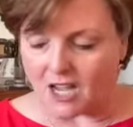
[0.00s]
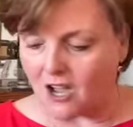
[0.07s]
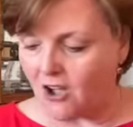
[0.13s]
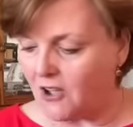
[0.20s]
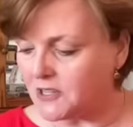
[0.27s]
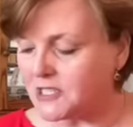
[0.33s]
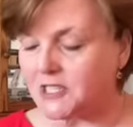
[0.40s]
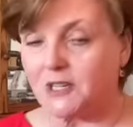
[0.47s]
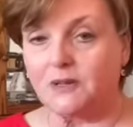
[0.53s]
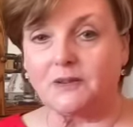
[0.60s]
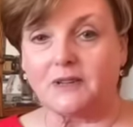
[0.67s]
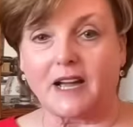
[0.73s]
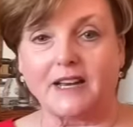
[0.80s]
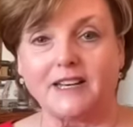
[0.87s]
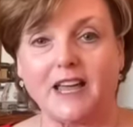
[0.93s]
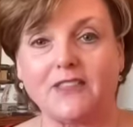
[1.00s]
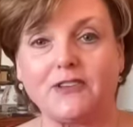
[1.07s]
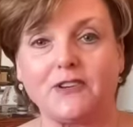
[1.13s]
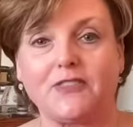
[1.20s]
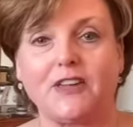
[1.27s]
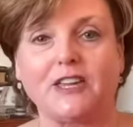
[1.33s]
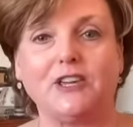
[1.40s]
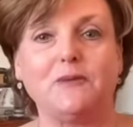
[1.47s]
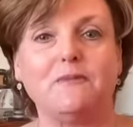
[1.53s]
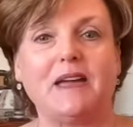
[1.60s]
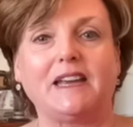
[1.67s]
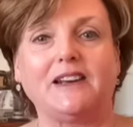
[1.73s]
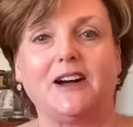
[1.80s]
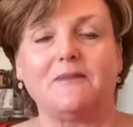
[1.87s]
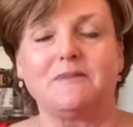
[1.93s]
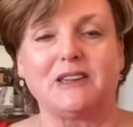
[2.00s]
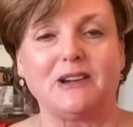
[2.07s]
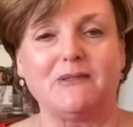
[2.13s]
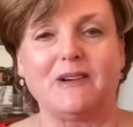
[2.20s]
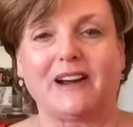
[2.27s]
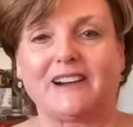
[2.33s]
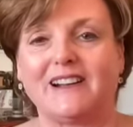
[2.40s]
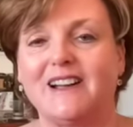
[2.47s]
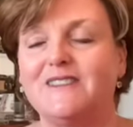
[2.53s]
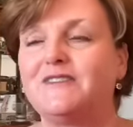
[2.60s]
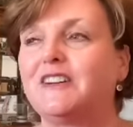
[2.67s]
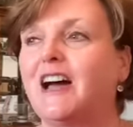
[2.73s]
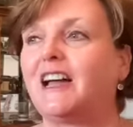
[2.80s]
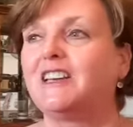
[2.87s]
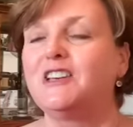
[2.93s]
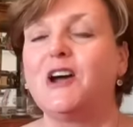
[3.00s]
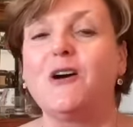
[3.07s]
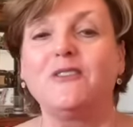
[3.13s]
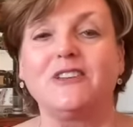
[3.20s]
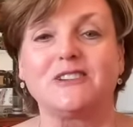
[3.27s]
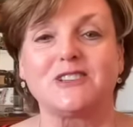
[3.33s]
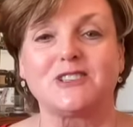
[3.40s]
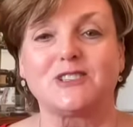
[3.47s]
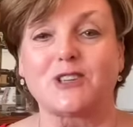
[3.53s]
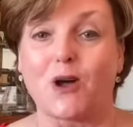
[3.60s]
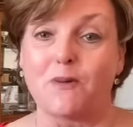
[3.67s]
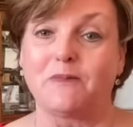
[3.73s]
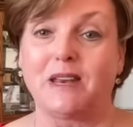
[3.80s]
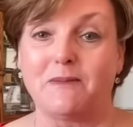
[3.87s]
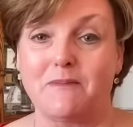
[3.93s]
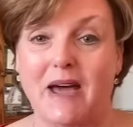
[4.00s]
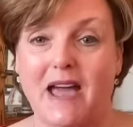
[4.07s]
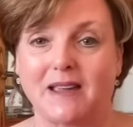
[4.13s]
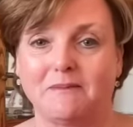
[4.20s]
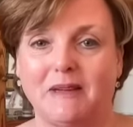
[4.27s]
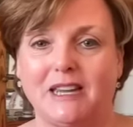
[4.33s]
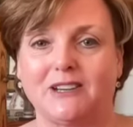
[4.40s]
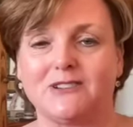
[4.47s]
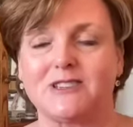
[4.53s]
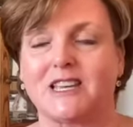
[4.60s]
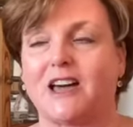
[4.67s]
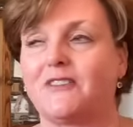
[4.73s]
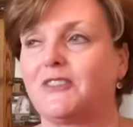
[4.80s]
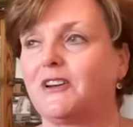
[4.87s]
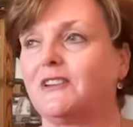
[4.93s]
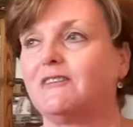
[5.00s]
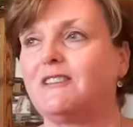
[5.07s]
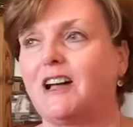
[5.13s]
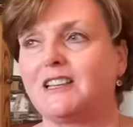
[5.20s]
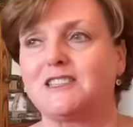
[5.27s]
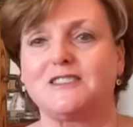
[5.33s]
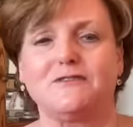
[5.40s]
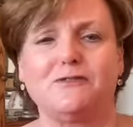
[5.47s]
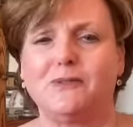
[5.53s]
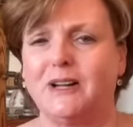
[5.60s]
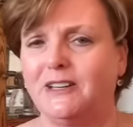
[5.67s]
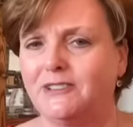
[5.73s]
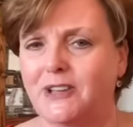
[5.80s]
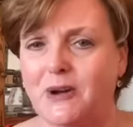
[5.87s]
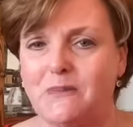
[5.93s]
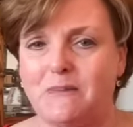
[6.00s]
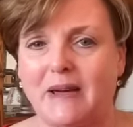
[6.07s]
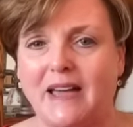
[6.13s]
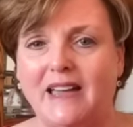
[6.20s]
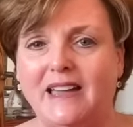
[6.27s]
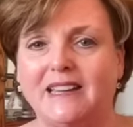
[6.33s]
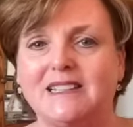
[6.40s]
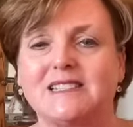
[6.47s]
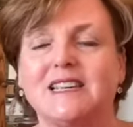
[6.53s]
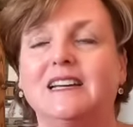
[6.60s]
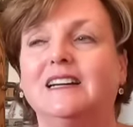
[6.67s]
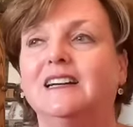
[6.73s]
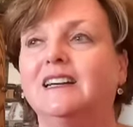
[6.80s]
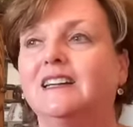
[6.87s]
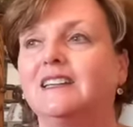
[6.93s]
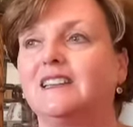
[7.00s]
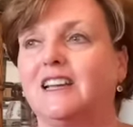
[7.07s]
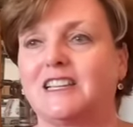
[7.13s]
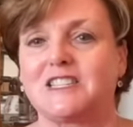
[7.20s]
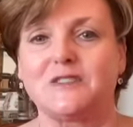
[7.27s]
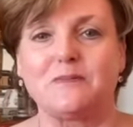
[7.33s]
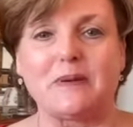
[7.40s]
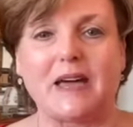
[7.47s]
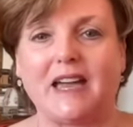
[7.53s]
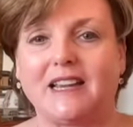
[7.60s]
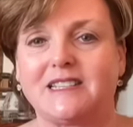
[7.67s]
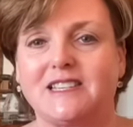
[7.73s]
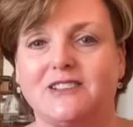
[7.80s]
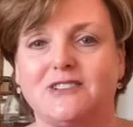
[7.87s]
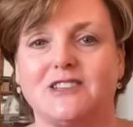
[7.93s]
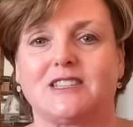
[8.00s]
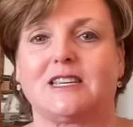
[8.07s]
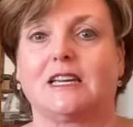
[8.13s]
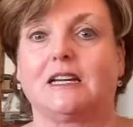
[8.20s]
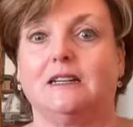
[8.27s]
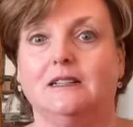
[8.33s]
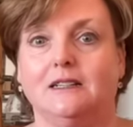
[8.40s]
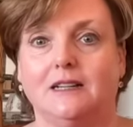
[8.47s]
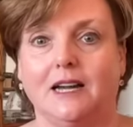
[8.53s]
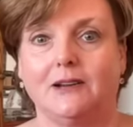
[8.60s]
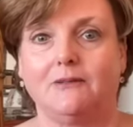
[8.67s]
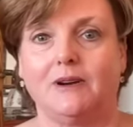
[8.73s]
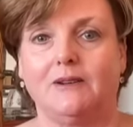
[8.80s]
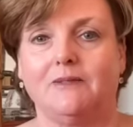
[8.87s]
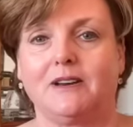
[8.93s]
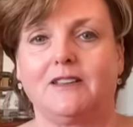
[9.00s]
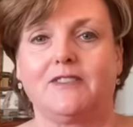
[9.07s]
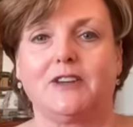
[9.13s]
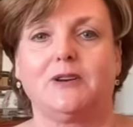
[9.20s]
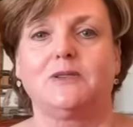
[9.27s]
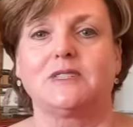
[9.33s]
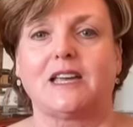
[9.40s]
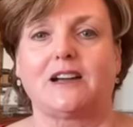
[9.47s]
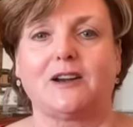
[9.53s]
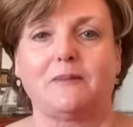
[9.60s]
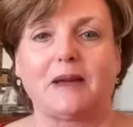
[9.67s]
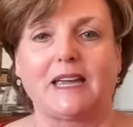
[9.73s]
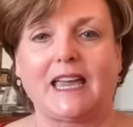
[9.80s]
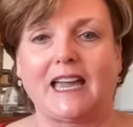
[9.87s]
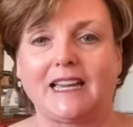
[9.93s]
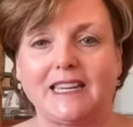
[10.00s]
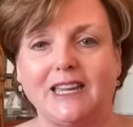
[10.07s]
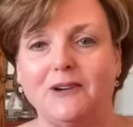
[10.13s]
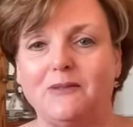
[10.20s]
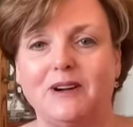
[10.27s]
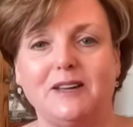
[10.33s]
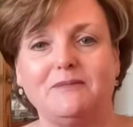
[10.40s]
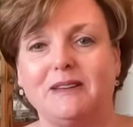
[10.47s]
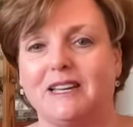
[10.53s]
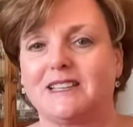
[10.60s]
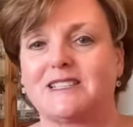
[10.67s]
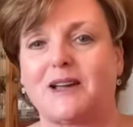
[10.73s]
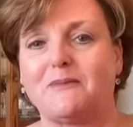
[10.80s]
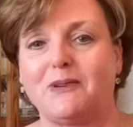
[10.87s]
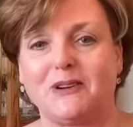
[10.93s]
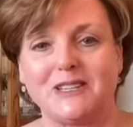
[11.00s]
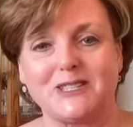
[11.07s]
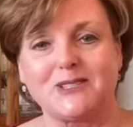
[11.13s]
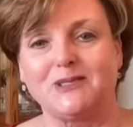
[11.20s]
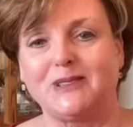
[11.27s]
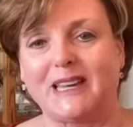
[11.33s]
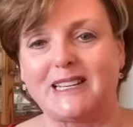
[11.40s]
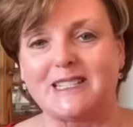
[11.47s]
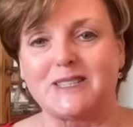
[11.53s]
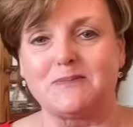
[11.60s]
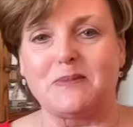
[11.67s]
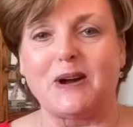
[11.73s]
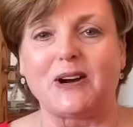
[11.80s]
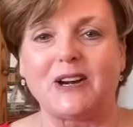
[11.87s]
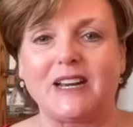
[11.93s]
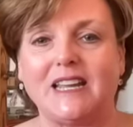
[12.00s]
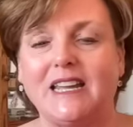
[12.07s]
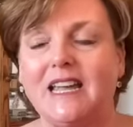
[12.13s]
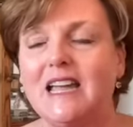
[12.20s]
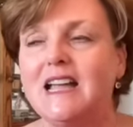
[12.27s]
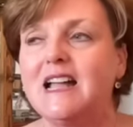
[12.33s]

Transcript: also, another thing you may not be aware of, I know there's so many bag makers out there, lots of well-known bags, lots of bags that you're just like, oh, I want one of those. How come I can't get one because I'm always too late to the party?